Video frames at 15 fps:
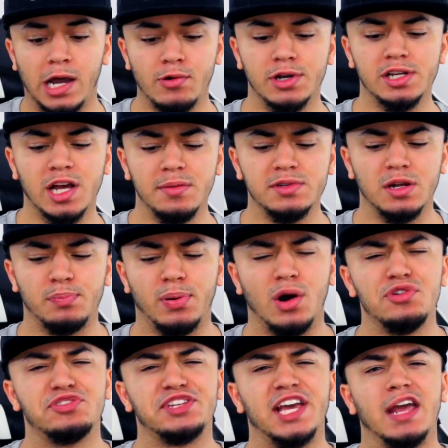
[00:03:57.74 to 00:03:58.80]
Now, when it comes to
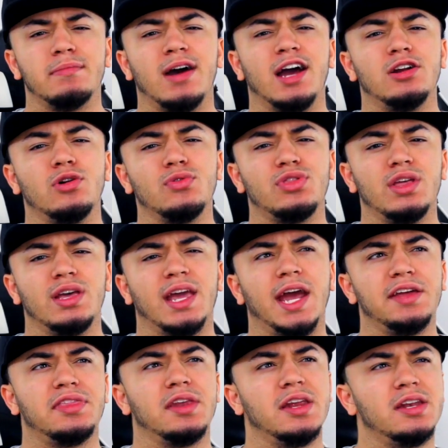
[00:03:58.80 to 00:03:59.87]
post game, I don't think
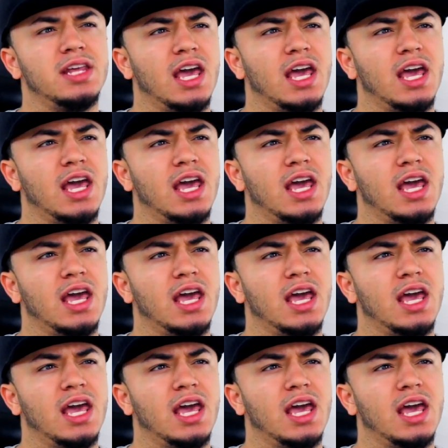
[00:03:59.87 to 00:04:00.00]
Anthony